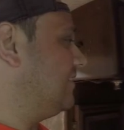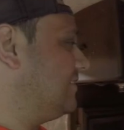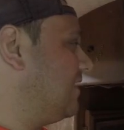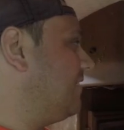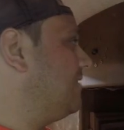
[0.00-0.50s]

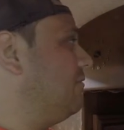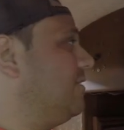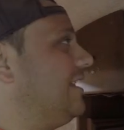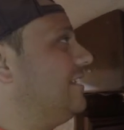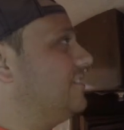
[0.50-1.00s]
stuff that we
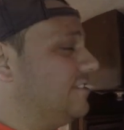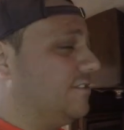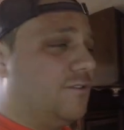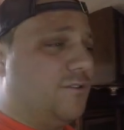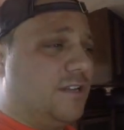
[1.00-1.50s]
need to
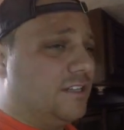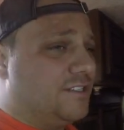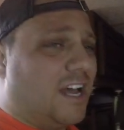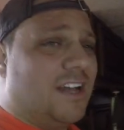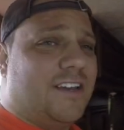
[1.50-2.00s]
do
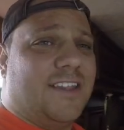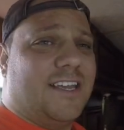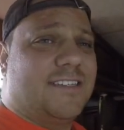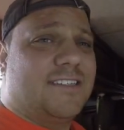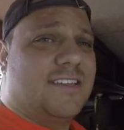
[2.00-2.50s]
done to
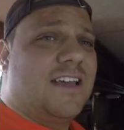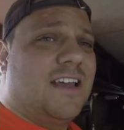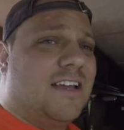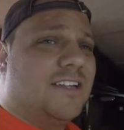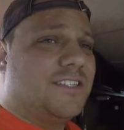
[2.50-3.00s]
this
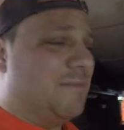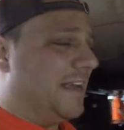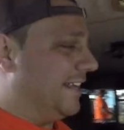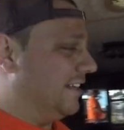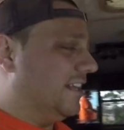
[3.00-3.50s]
to
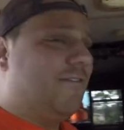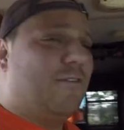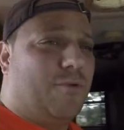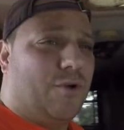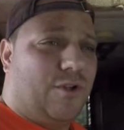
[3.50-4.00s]
make it
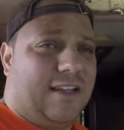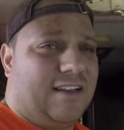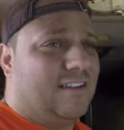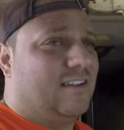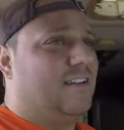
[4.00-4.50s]
livable
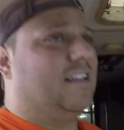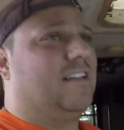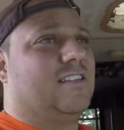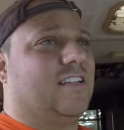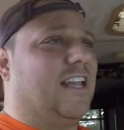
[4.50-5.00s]
and
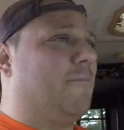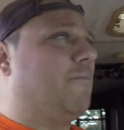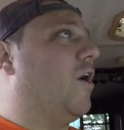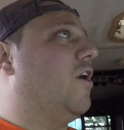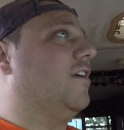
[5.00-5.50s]
to let a
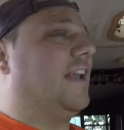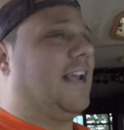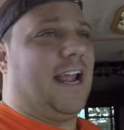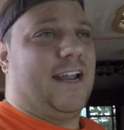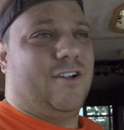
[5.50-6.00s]
park
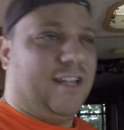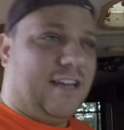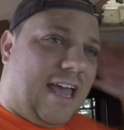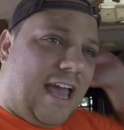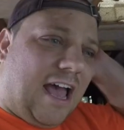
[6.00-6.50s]
handle it.
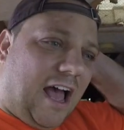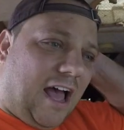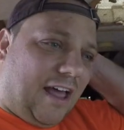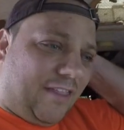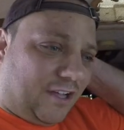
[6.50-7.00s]

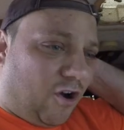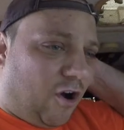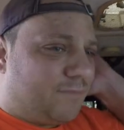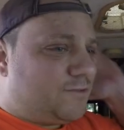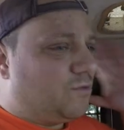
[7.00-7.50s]
Uh, the
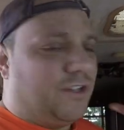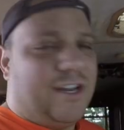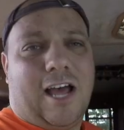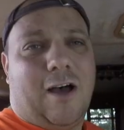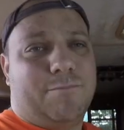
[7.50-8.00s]
co-op's willing
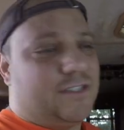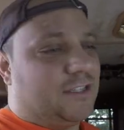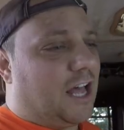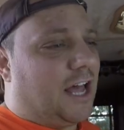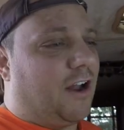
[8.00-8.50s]
to help us a
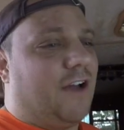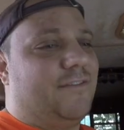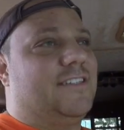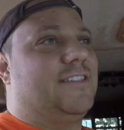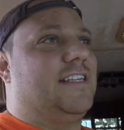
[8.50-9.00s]
lot.
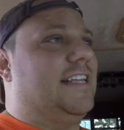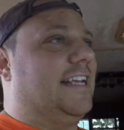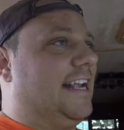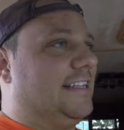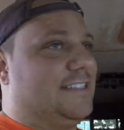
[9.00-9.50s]
Obviously they
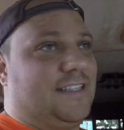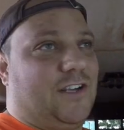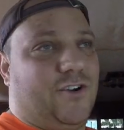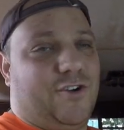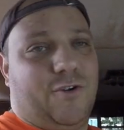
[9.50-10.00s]
can't sit
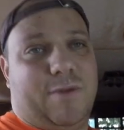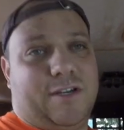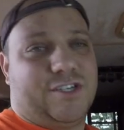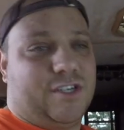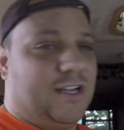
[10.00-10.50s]
there and do a
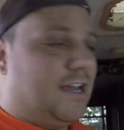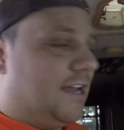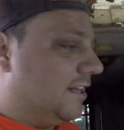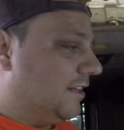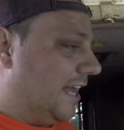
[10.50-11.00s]
bunch of
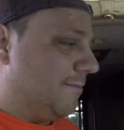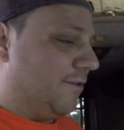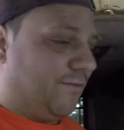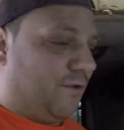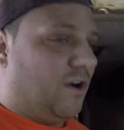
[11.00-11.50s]

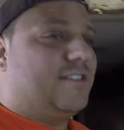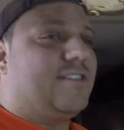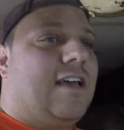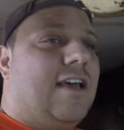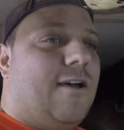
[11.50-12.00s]
labor for
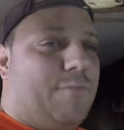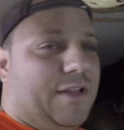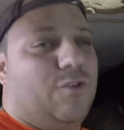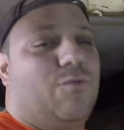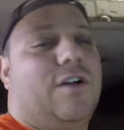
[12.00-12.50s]
us,
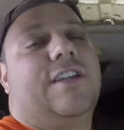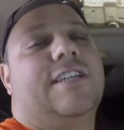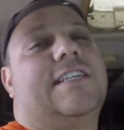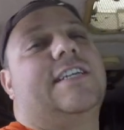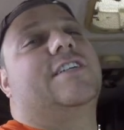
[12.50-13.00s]
but they're willing to
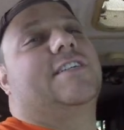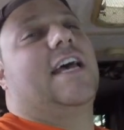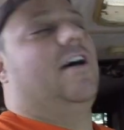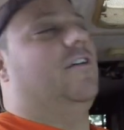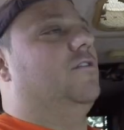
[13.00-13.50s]
teach us
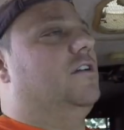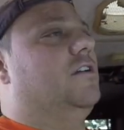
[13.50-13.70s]
how